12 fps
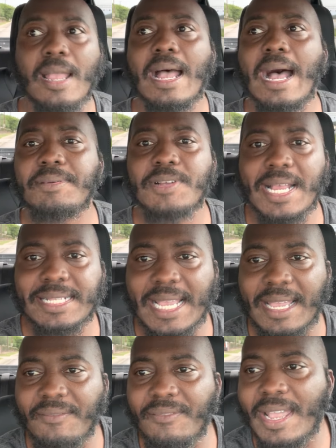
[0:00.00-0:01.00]
I'm trying to
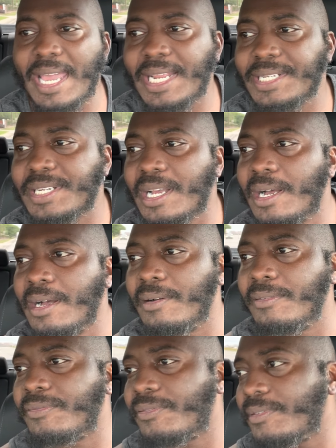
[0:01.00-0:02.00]
take advantage
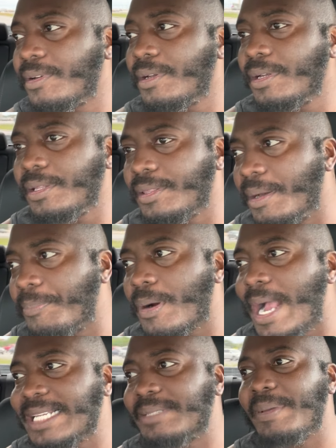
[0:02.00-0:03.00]
of the
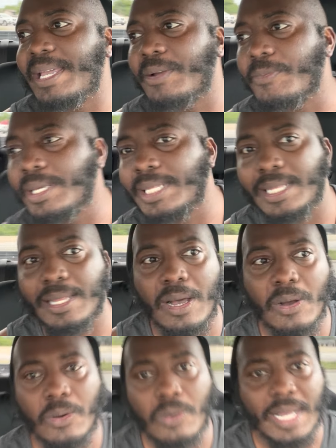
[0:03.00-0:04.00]
price being really
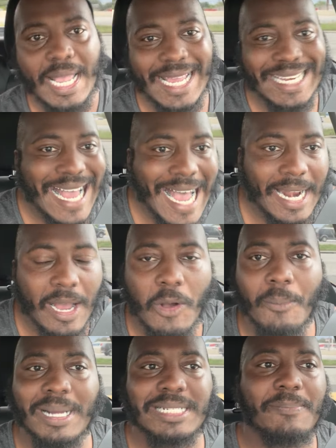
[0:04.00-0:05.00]
low and not a
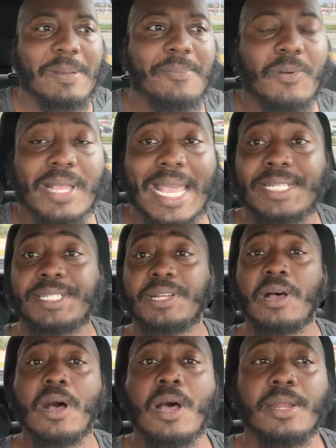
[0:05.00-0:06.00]
whole bunch of people catching
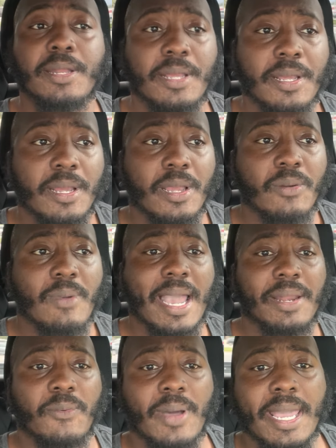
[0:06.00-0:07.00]
on. At the next light, right
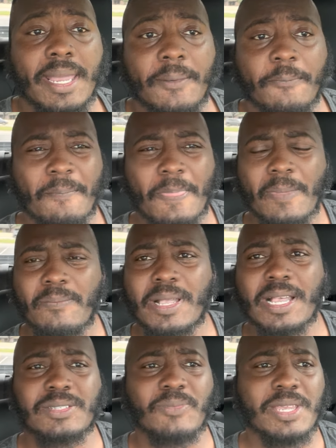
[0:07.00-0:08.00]
turn away. left.
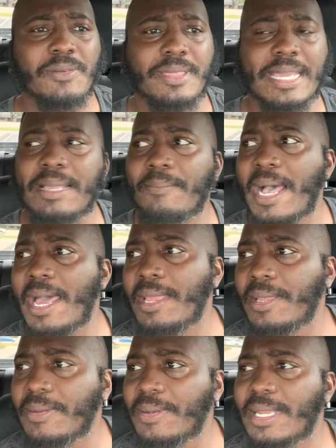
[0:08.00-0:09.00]
Because when you think about
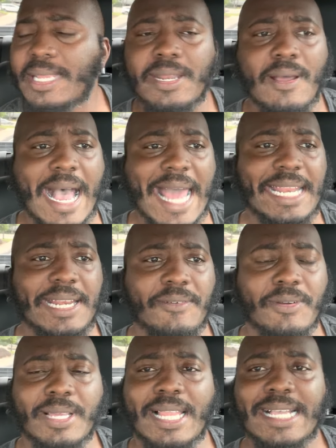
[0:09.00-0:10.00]
it, you know, I didn't
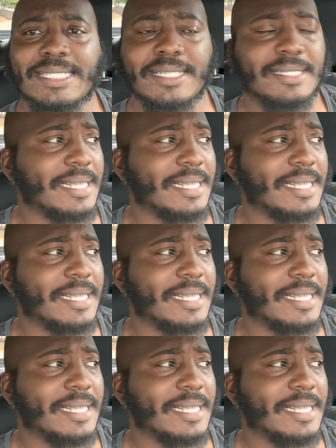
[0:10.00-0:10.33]
even realize this